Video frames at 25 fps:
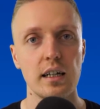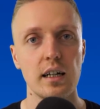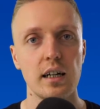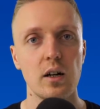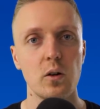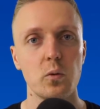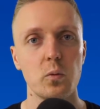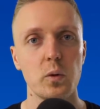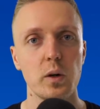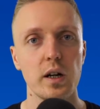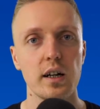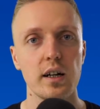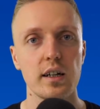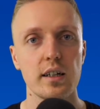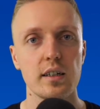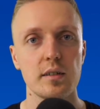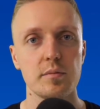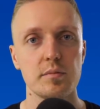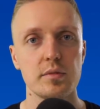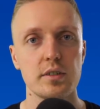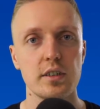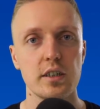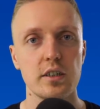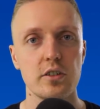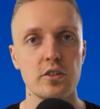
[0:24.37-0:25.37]
where I am
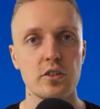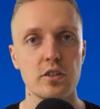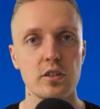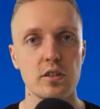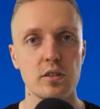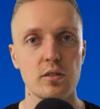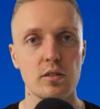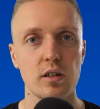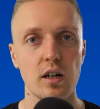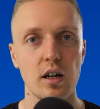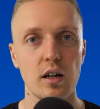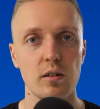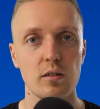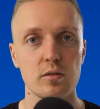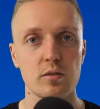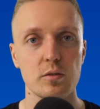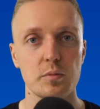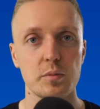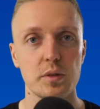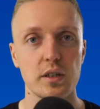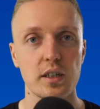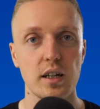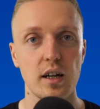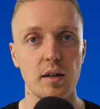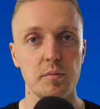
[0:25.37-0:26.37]
teaching you how to
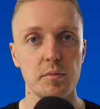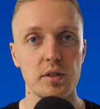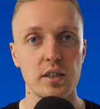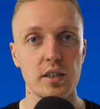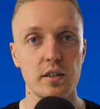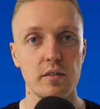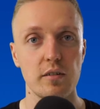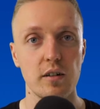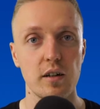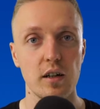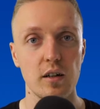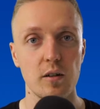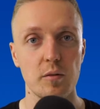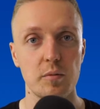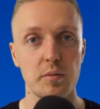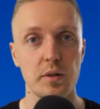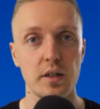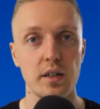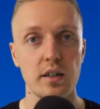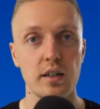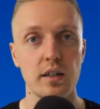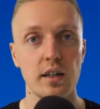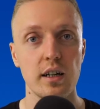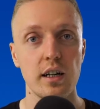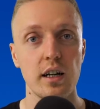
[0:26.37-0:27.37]
become a developer